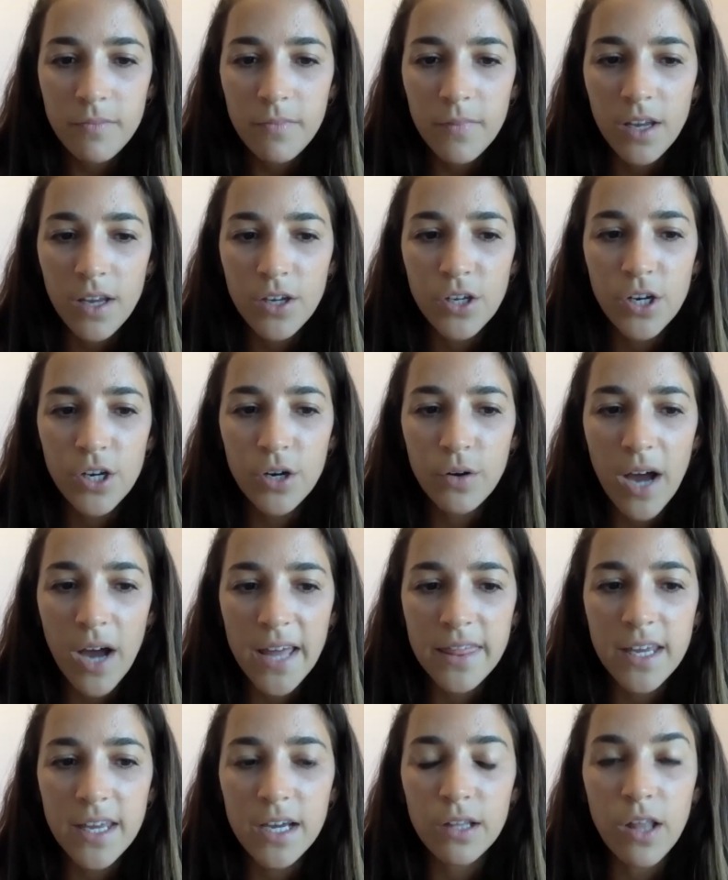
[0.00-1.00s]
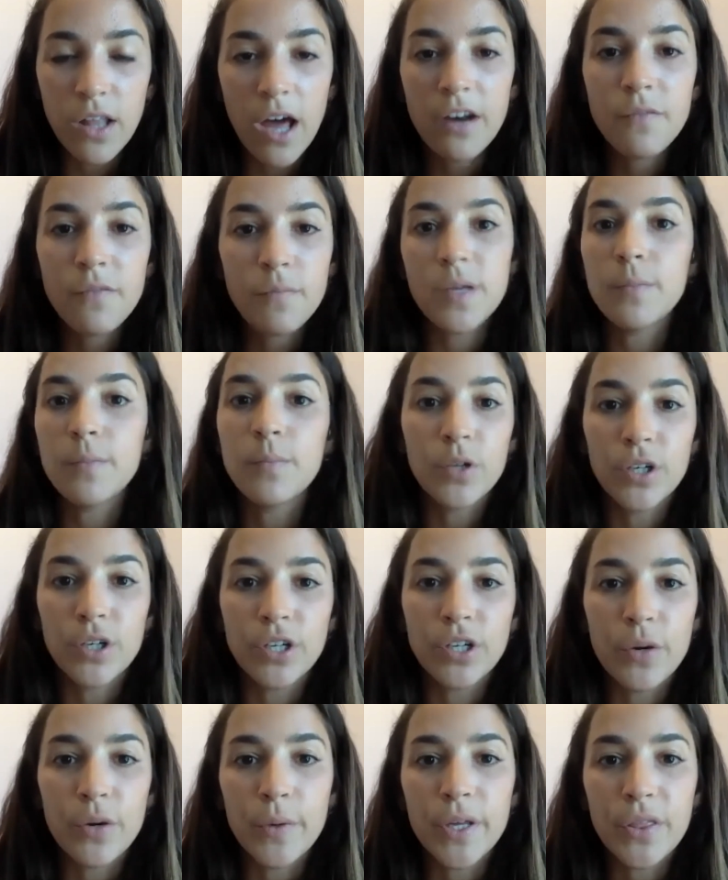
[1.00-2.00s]
I think a lot of people
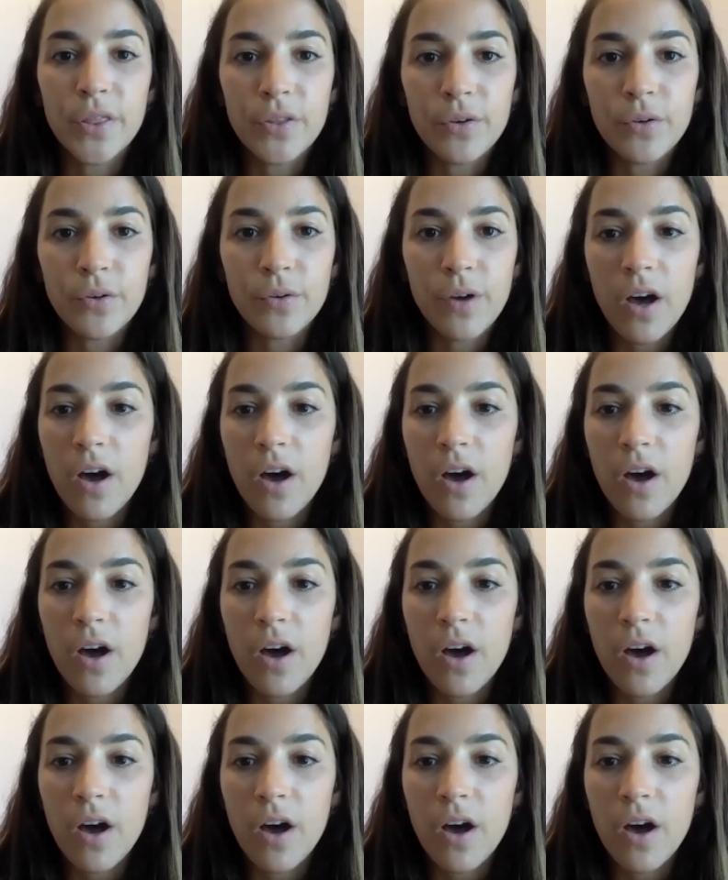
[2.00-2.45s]
are going through